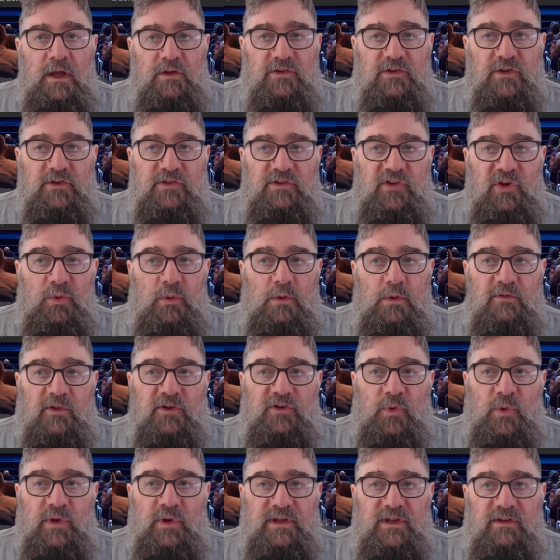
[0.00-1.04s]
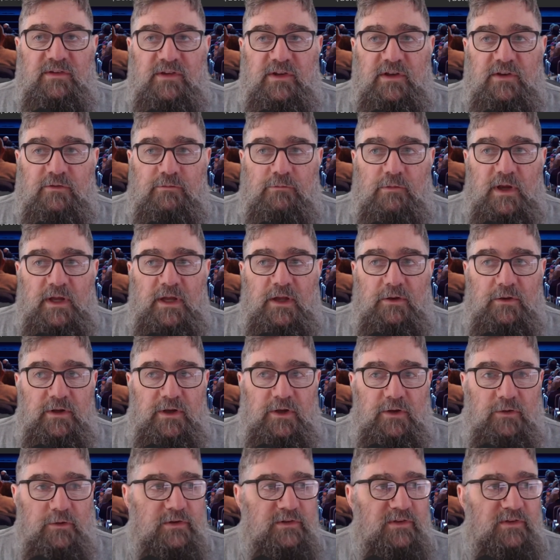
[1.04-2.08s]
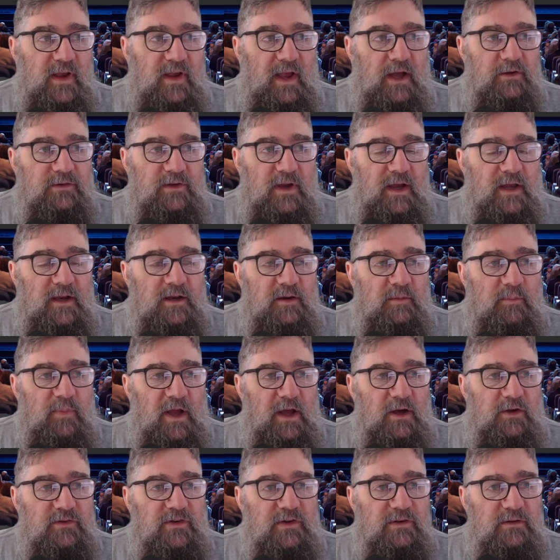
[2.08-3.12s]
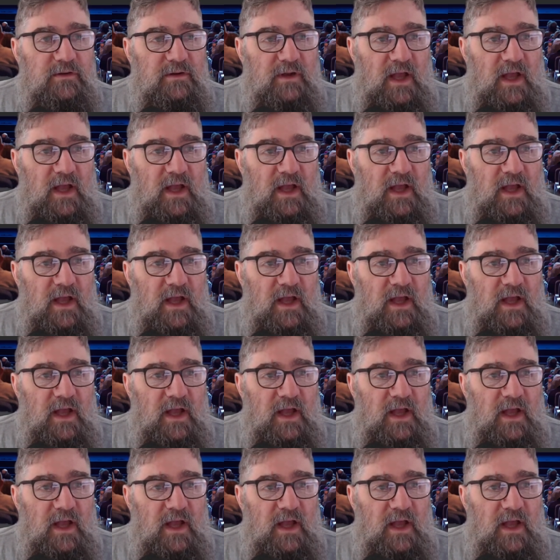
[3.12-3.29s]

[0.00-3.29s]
just 2 of the 26 regular units out and about.